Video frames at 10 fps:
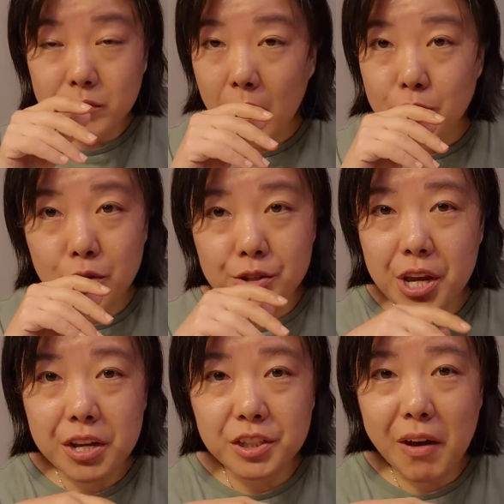I'm so
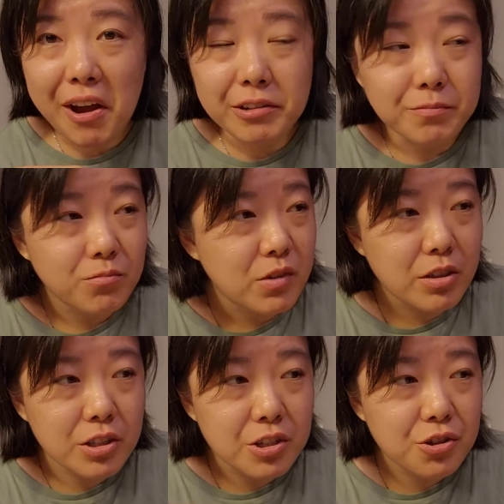satisfied.
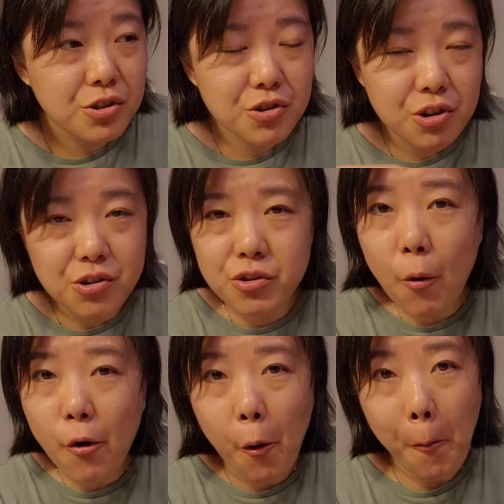This is just
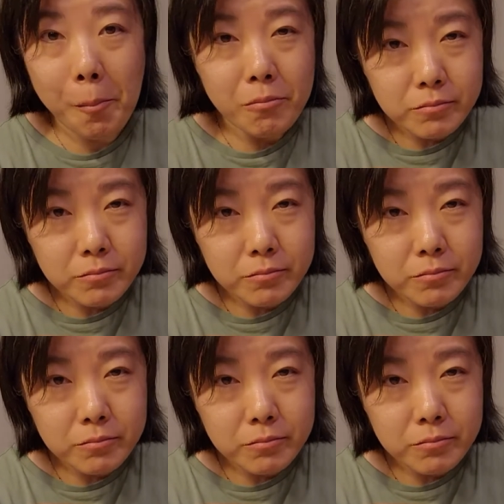so good.